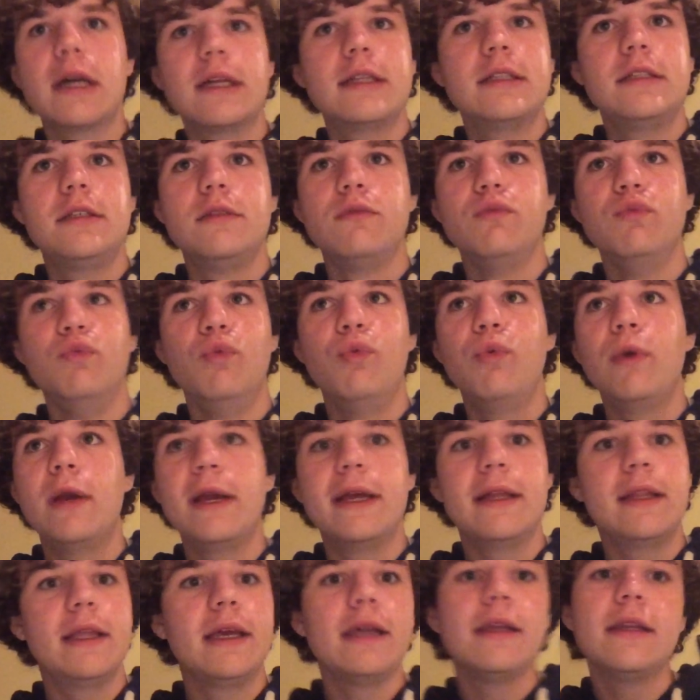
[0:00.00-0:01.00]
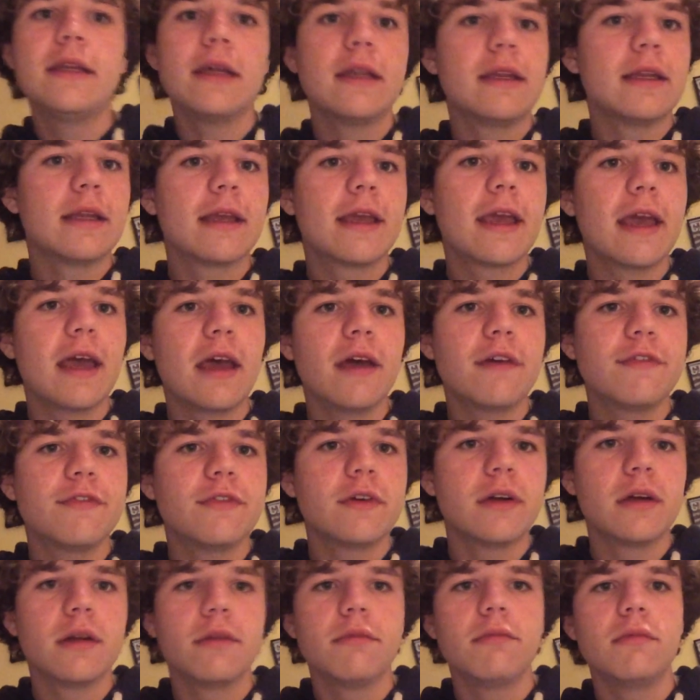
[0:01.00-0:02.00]
I really didn't care
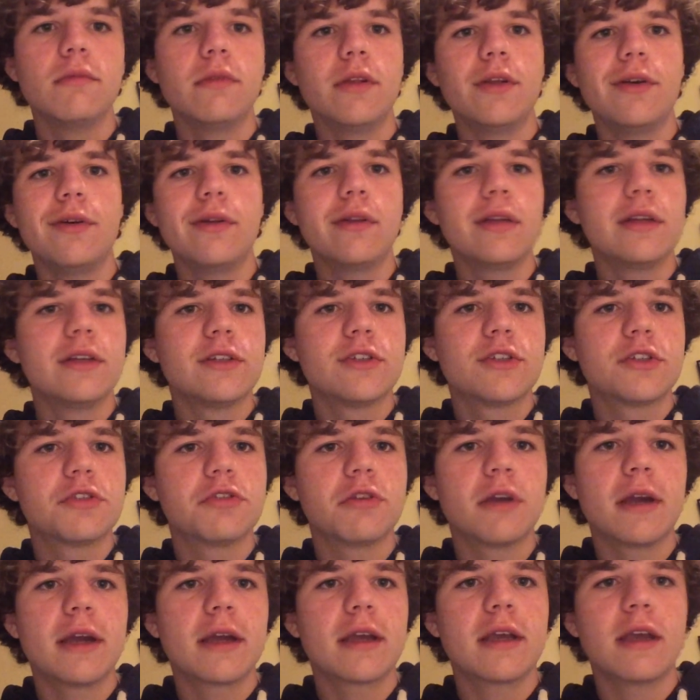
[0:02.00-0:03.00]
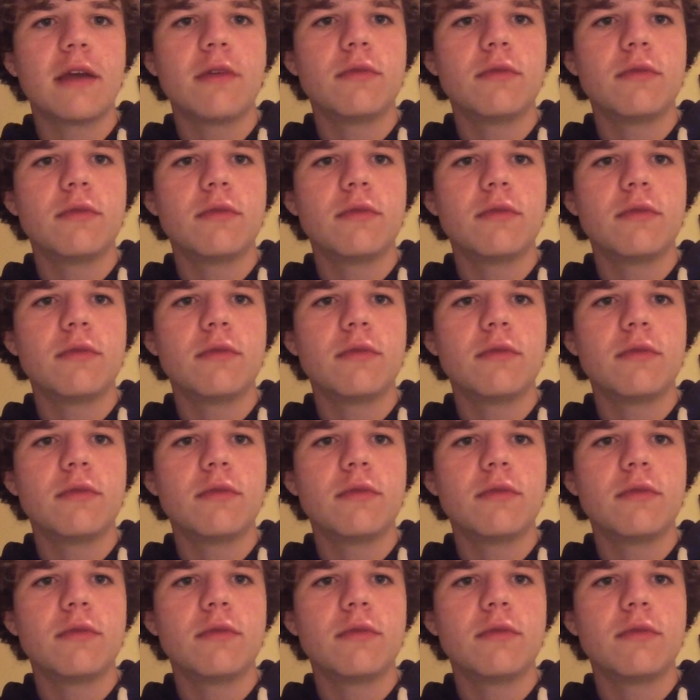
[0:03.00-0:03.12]
for Lula's trick.